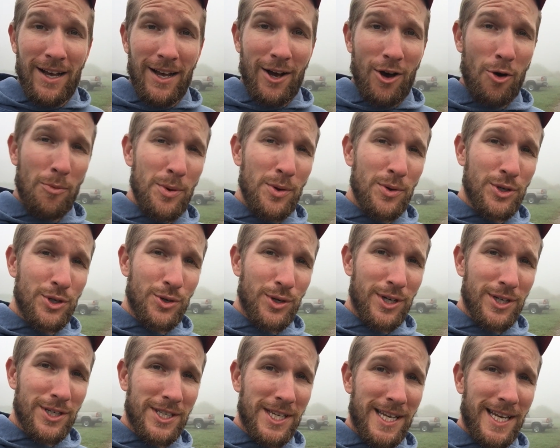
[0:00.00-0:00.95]
Hope you enjoy
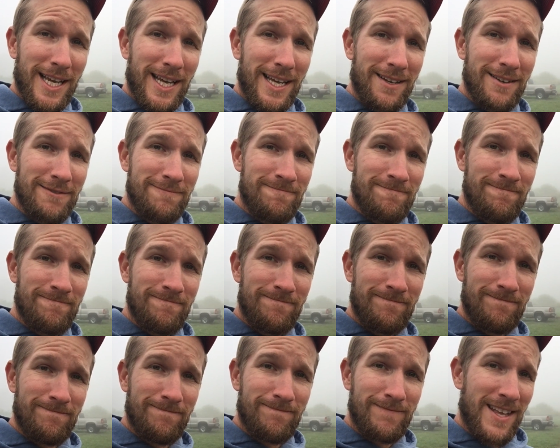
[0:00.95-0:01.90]
your Sunday.
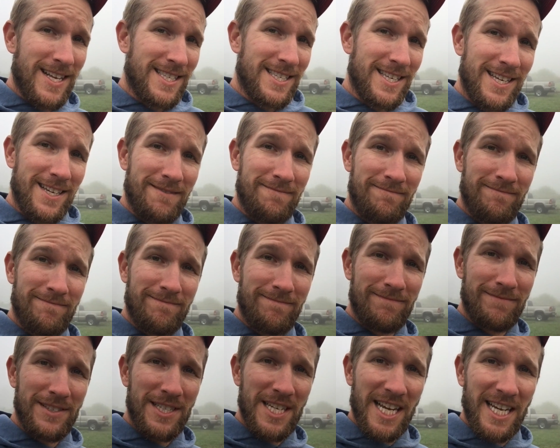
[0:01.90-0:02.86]
That's it.
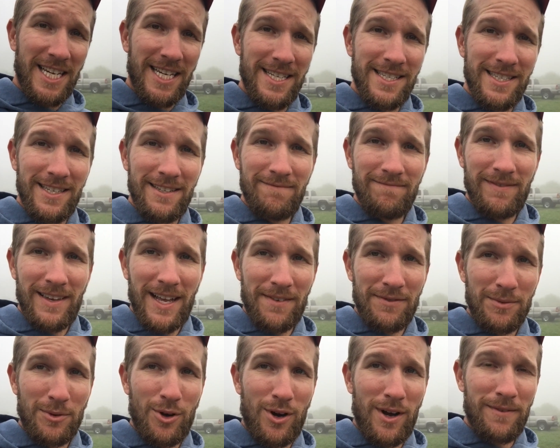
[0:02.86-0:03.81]
Take it easy.
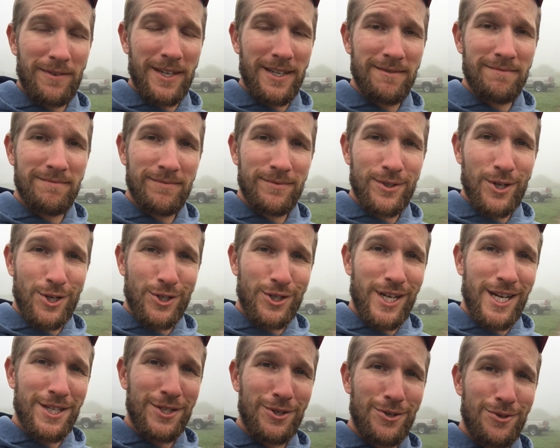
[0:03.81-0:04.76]
Have some coffee. Talk to
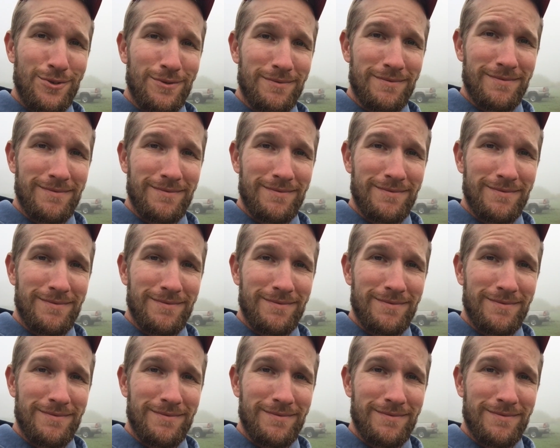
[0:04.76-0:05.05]
you guys soon.